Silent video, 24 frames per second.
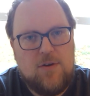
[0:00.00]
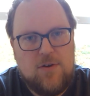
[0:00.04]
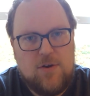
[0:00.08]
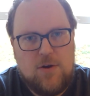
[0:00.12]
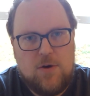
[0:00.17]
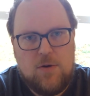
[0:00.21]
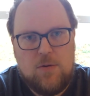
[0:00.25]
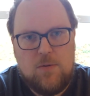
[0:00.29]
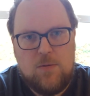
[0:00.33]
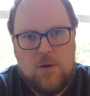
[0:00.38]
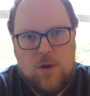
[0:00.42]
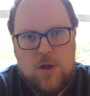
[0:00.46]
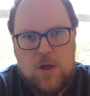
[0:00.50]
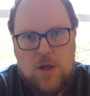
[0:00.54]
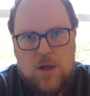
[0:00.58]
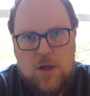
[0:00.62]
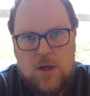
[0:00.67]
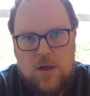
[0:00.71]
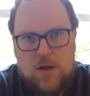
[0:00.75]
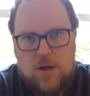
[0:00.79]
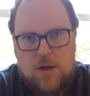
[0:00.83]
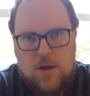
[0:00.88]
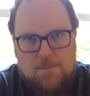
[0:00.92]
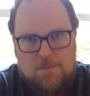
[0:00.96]
So
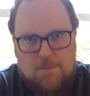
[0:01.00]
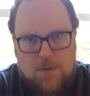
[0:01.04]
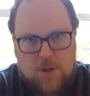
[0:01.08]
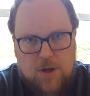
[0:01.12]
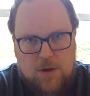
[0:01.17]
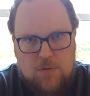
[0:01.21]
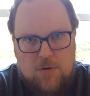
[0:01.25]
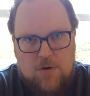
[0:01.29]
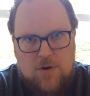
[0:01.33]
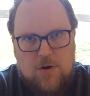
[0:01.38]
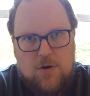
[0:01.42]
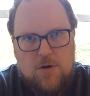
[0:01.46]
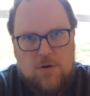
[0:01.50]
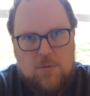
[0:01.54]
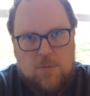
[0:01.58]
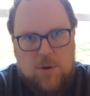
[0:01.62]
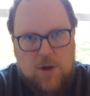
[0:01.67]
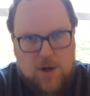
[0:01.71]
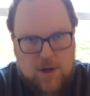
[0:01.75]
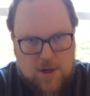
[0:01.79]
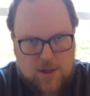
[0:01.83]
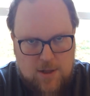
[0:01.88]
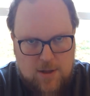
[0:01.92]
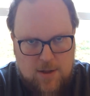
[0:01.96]
like we talked
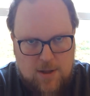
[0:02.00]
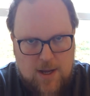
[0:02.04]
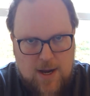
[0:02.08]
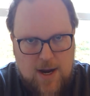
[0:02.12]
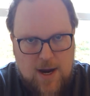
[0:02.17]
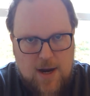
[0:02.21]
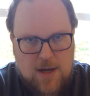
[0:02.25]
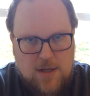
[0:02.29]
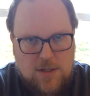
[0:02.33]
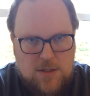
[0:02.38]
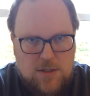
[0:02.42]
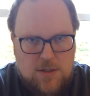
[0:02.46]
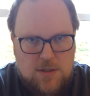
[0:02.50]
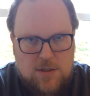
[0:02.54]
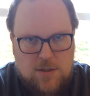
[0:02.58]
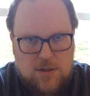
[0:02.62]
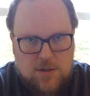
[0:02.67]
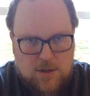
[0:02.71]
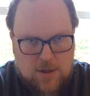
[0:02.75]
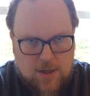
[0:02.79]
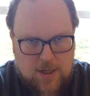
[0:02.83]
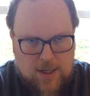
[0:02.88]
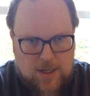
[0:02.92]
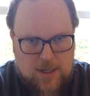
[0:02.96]
about in the last
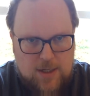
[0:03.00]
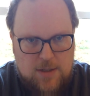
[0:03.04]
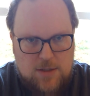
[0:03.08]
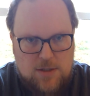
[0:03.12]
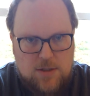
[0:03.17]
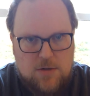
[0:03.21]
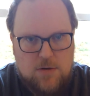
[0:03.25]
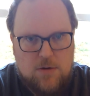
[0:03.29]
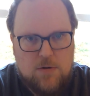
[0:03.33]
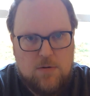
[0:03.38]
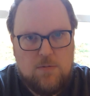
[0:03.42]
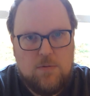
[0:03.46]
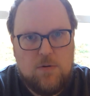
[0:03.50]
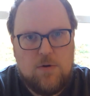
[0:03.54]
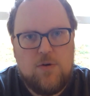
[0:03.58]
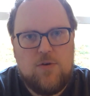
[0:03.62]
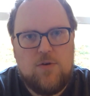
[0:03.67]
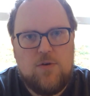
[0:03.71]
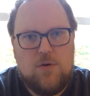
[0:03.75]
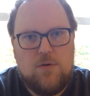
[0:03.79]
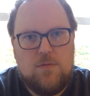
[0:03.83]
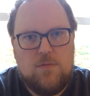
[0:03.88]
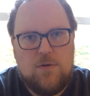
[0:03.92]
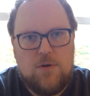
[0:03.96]
answer, we're
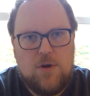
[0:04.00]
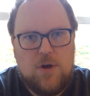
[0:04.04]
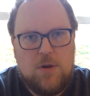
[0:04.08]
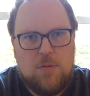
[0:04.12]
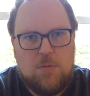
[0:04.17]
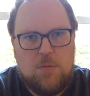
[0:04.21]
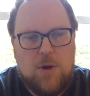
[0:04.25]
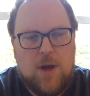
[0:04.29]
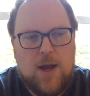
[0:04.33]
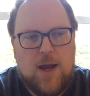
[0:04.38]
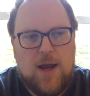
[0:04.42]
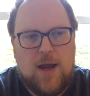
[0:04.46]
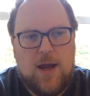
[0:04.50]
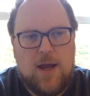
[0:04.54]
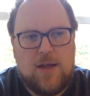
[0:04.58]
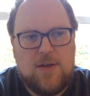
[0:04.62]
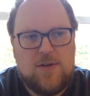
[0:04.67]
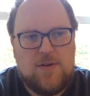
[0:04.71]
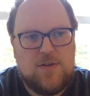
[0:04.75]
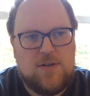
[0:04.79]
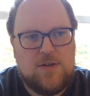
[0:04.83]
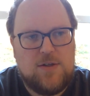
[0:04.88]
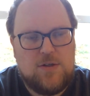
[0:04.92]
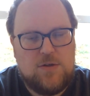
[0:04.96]
sort of looking
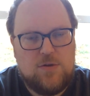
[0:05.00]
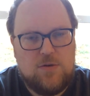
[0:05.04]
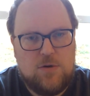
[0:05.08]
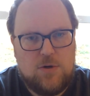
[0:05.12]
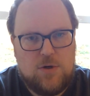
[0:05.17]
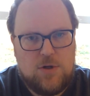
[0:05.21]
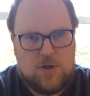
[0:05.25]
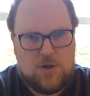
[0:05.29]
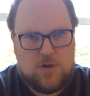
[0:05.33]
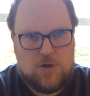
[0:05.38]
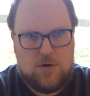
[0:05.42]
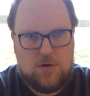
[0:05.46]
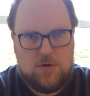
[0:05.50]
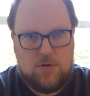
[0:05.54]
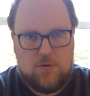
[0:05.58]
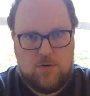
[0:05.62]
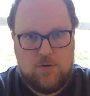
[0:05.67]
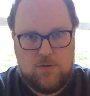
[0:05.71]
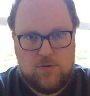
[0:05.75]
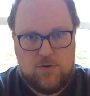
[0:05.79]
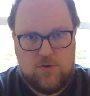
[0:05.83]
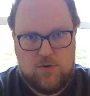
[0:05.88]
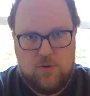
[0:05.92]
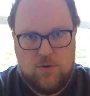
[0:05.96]
past this
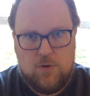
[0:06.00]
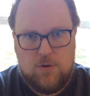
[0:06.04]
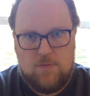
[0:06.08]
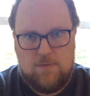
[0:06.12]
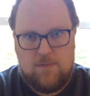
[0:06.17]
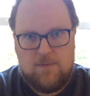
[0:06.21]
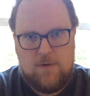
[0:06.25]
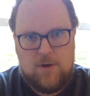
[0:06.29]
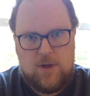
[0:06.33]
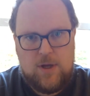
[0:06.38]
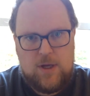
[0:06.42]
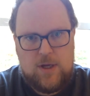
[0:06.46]
traditional sort of